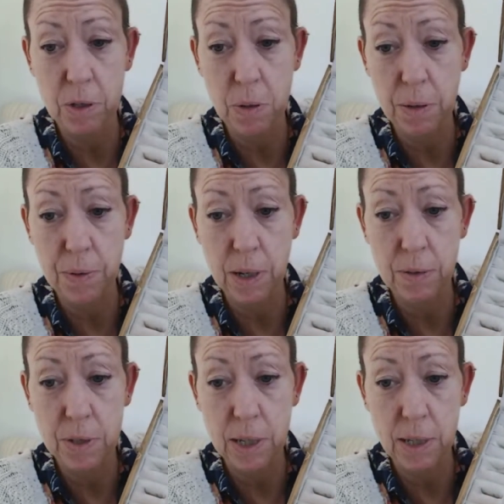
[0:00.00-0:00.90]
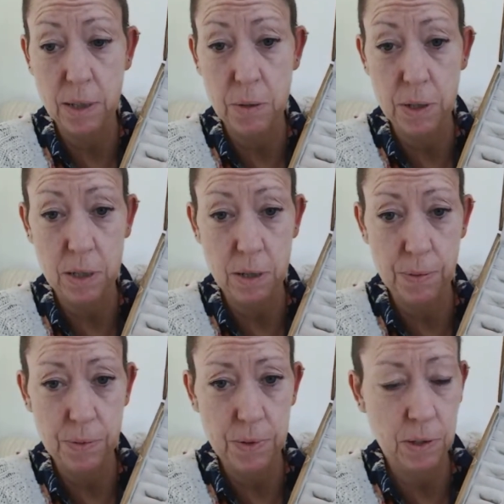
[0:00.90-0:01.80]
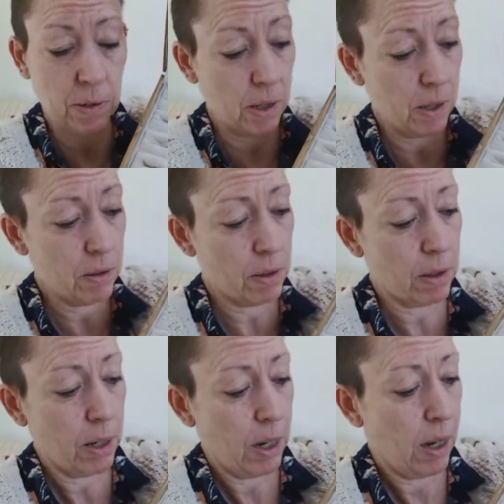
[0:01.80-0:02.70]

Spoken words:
at 25, take 22.50 on those.